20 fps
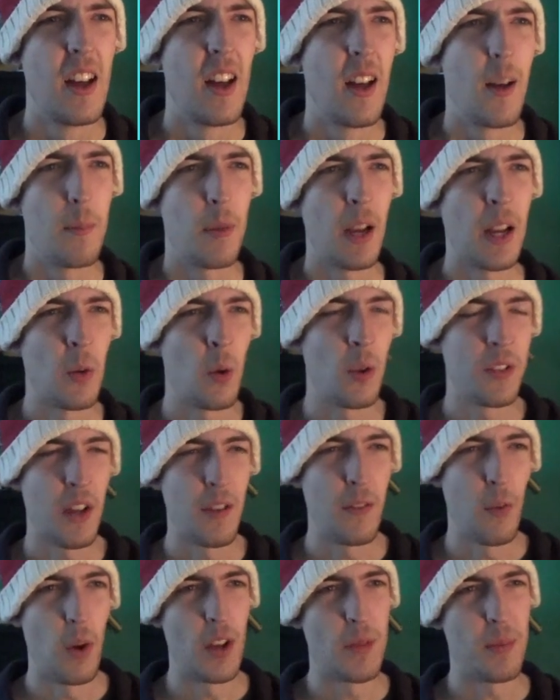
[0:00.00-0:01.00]
Bling ones
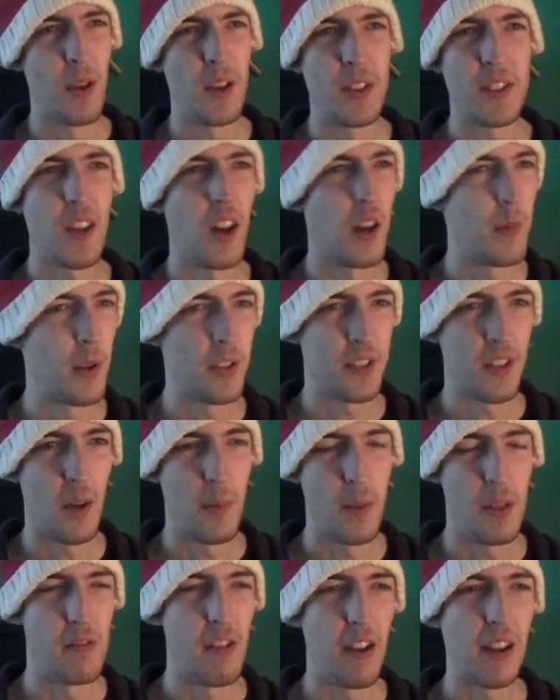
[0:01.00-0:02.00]
I've always put side by side
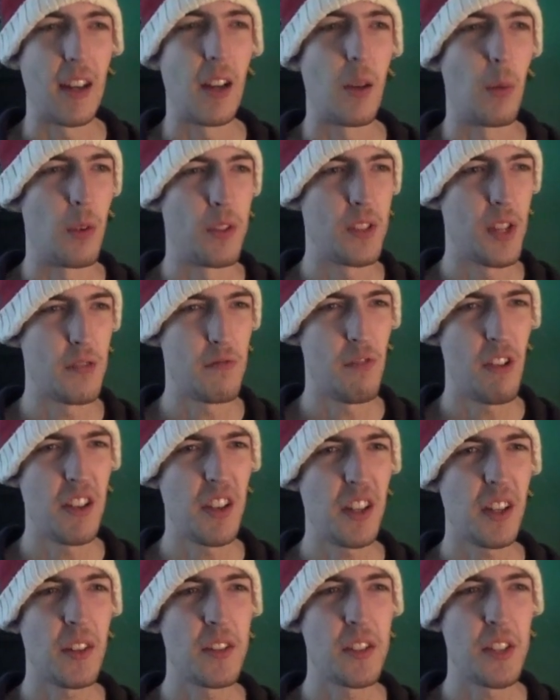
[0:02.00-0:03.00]
with the regular ones. I was really
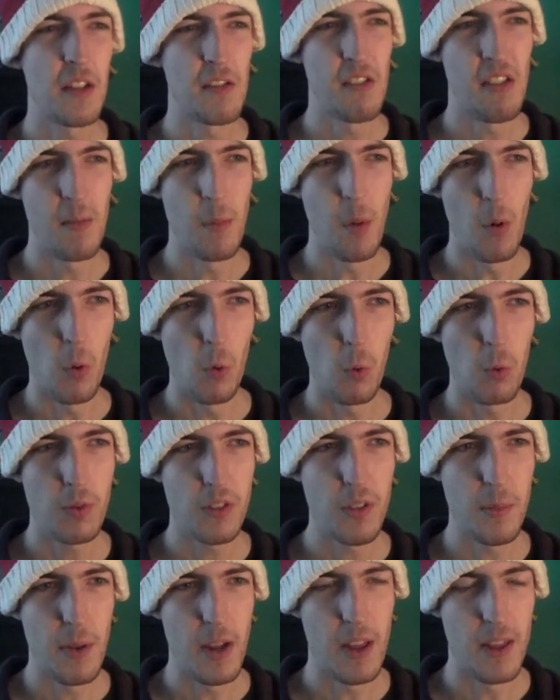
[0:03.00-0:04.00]
considering them all
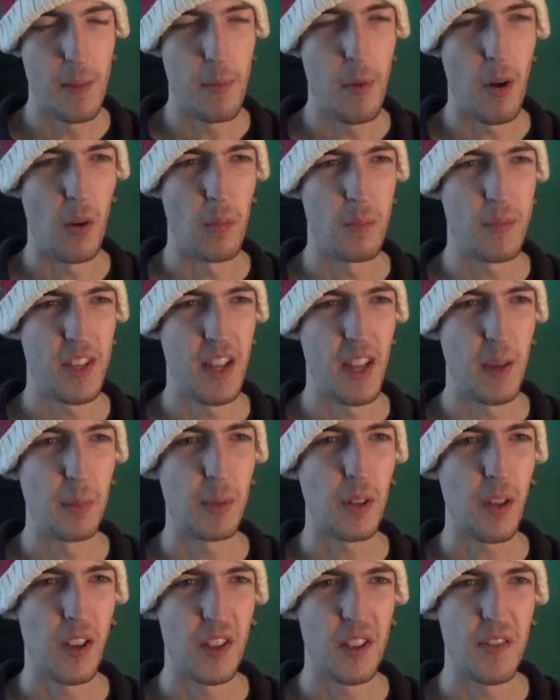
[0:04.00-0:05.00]
to be in the bottom tier
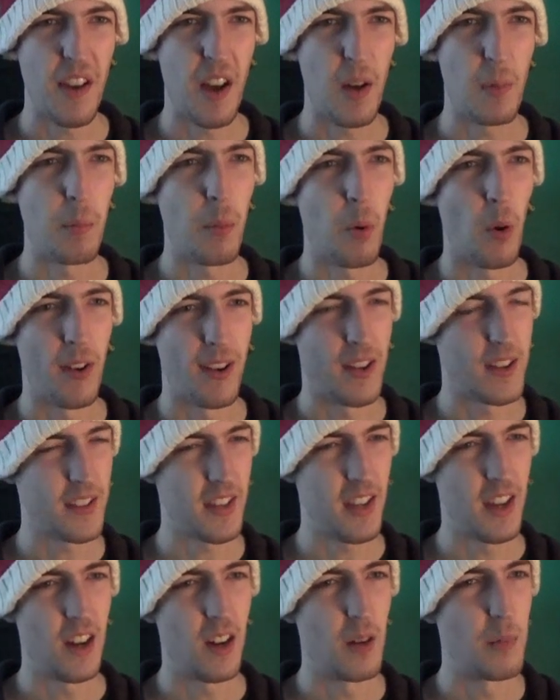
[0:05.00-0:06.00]
because of how pointless
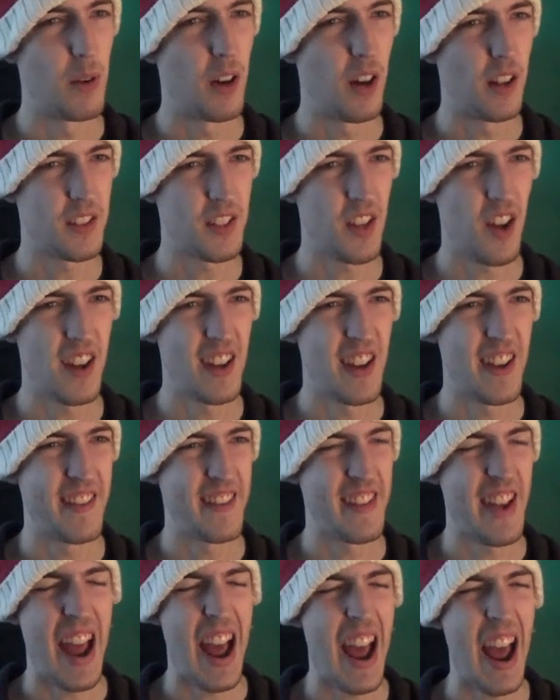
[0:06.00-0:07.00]
they are, but I decided
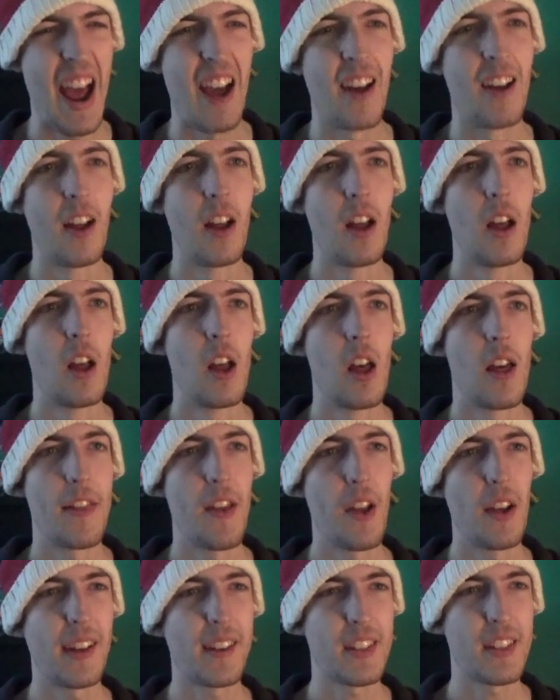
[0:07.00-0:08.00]
nah. The
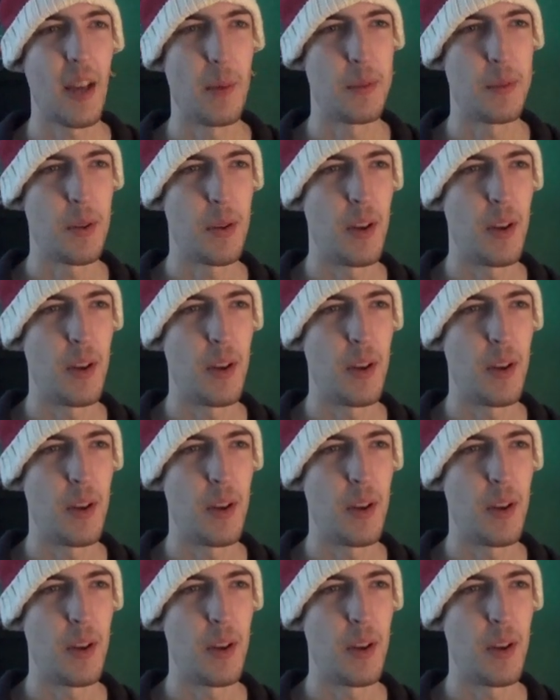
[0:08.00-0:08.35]
only exception